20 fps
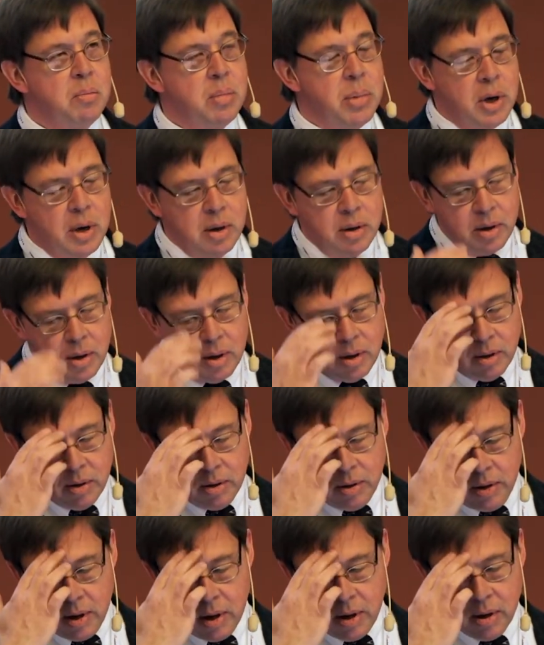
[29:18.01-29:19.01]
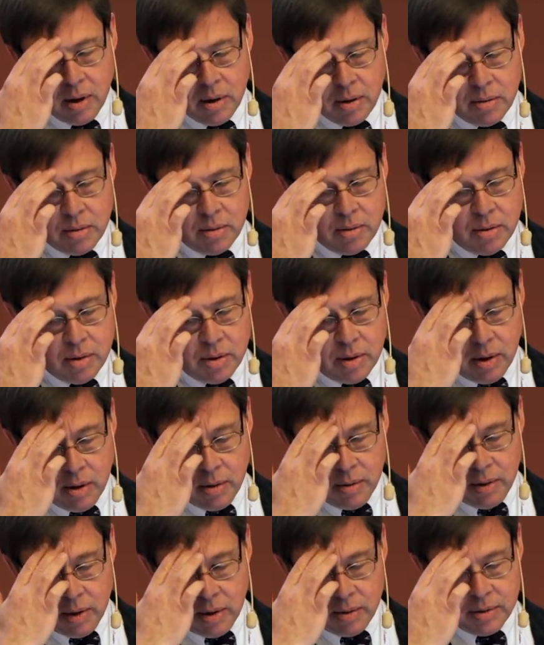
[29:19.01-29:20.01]
but they're
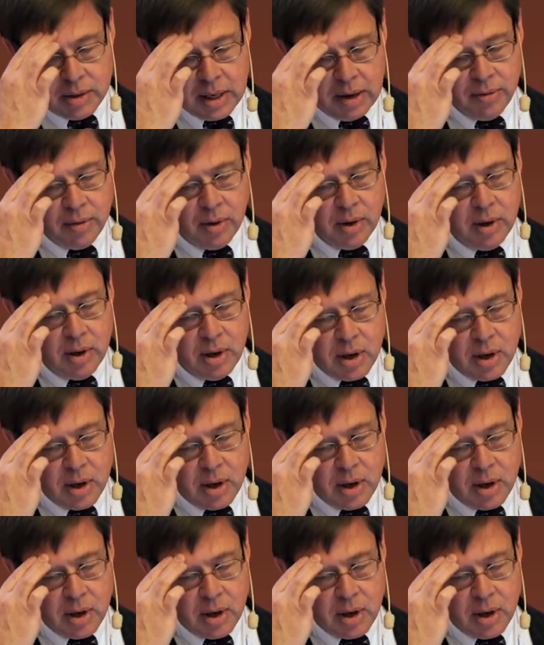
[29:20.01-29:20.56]
definitely